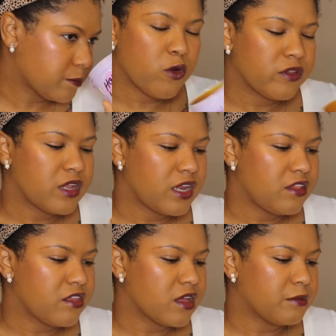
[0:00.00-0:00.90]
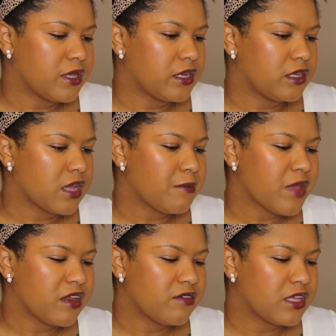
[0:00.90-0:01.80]
More than anything, I'm getting, I'm
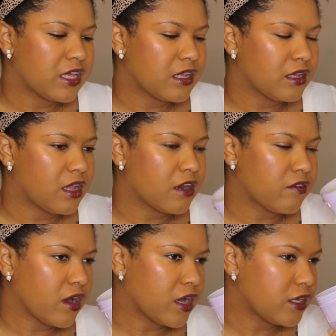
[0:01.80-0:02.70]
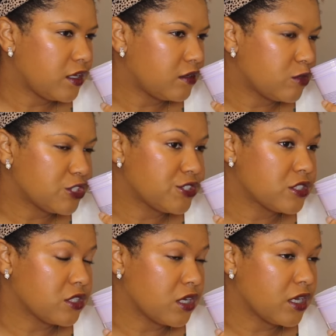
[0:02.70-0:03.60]
not even getting a lot of the honey, which
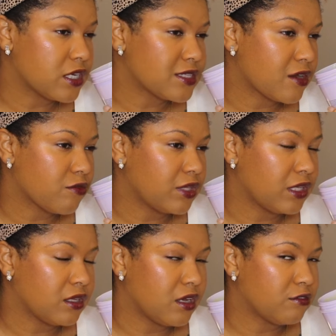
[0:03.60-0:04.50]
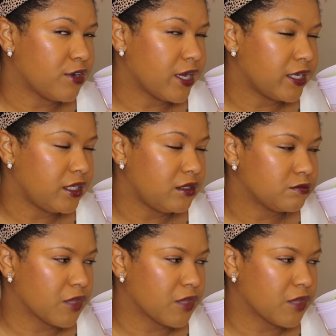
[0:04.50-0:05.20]
is good because I don't really love honey.